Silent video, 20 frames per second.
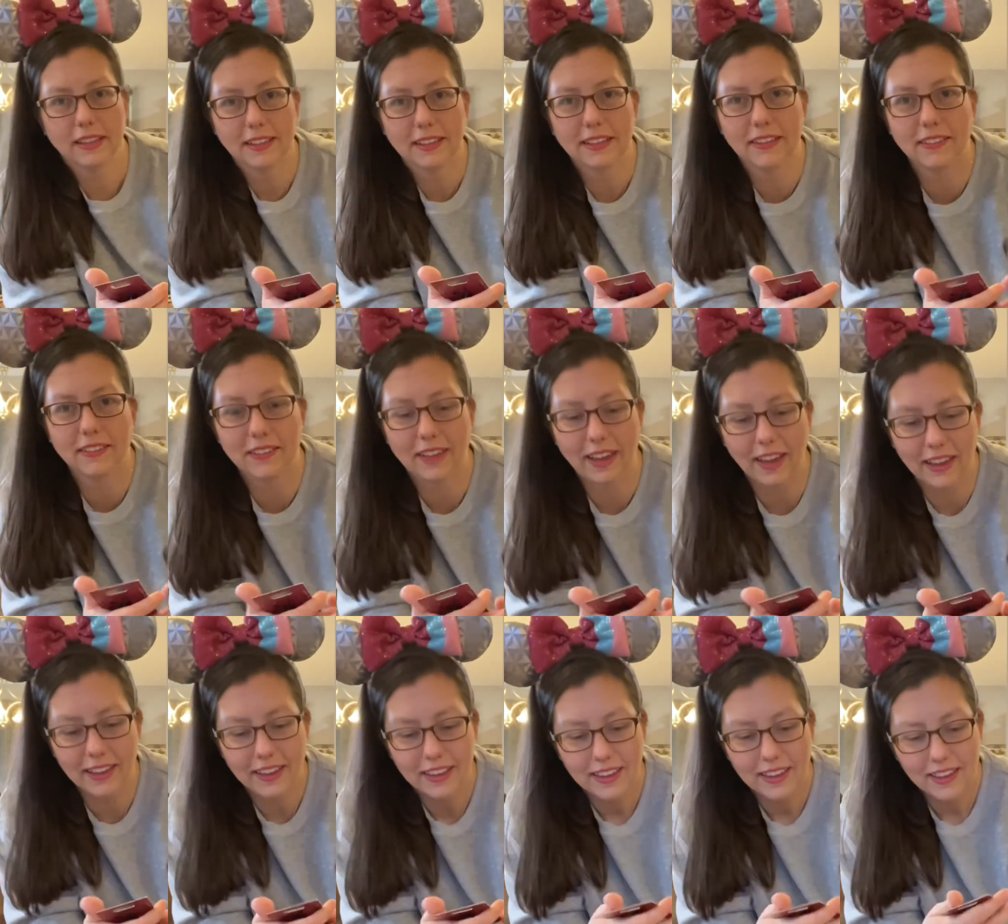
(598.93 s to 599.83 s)

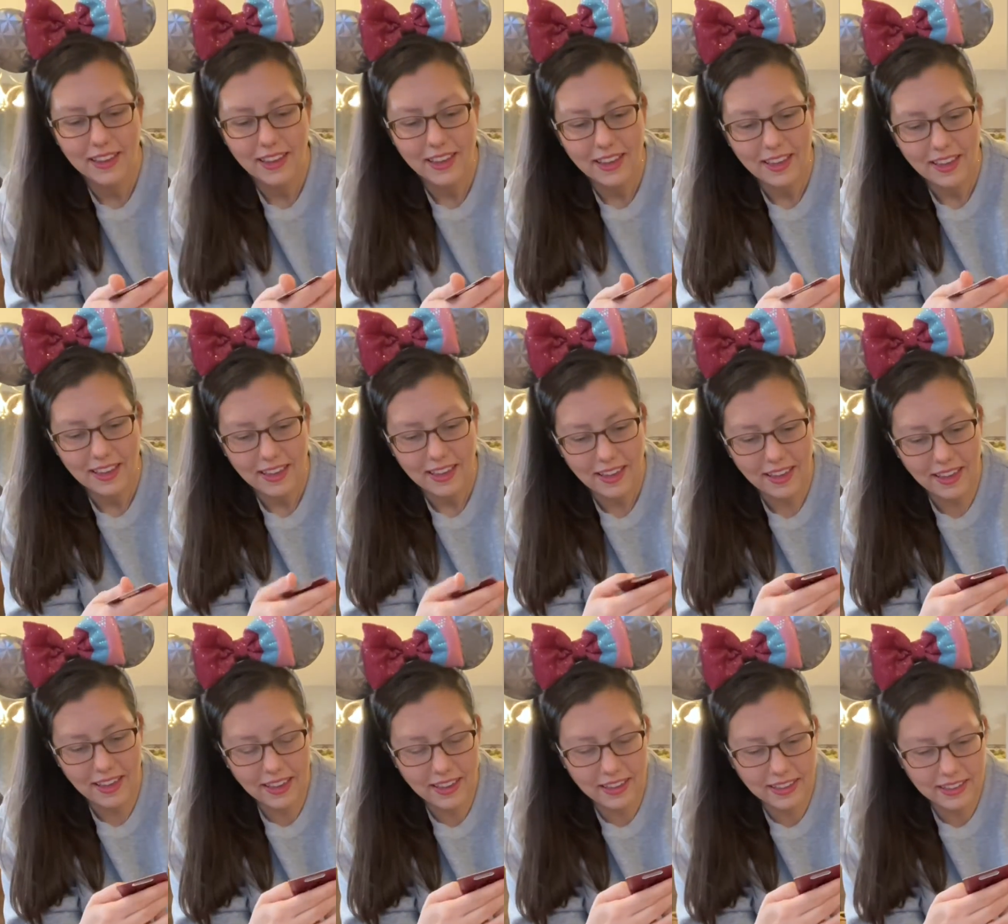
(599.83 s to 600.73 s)
Okay.
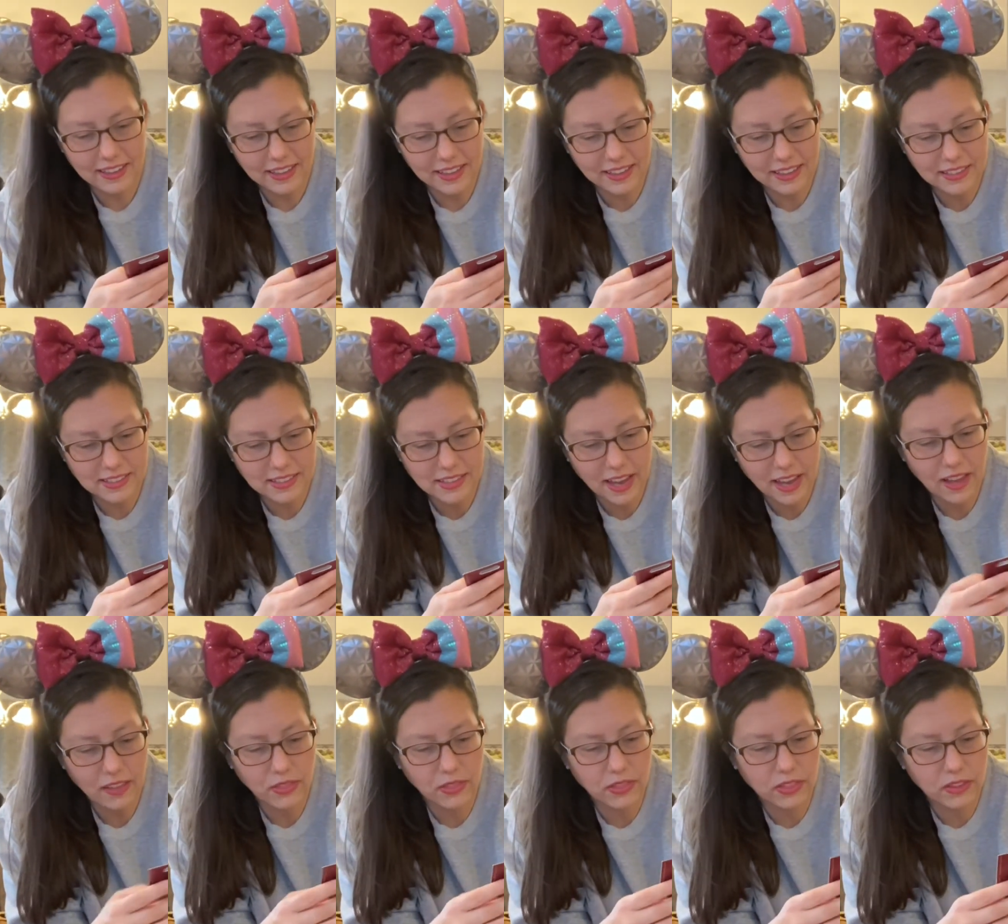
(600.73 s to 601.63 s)
And it's
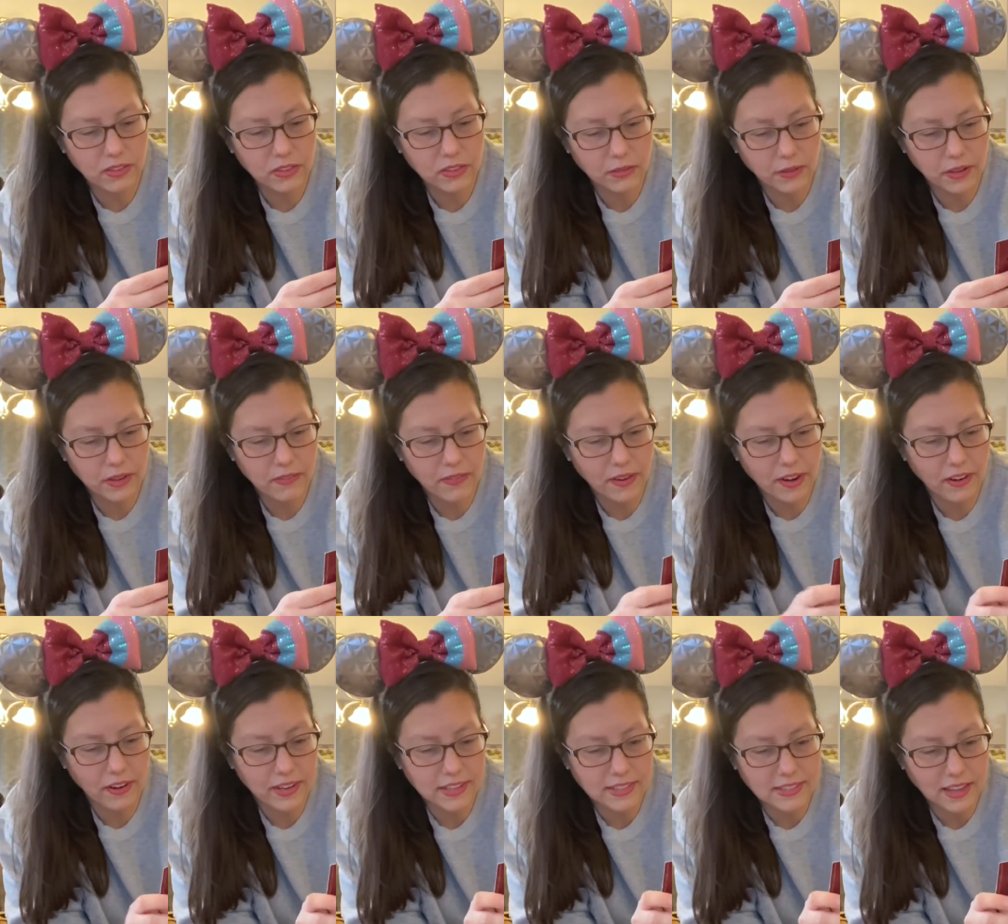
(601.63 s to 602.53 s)
got the three
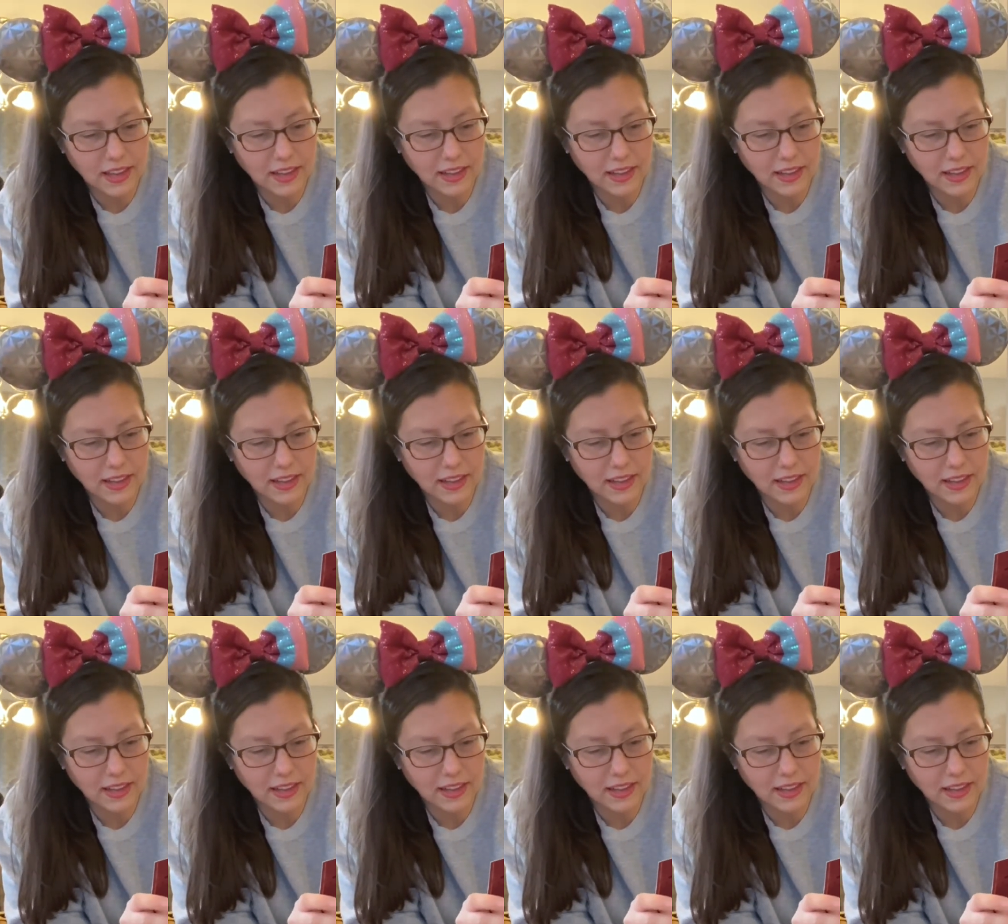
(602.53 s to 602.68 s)
fairies on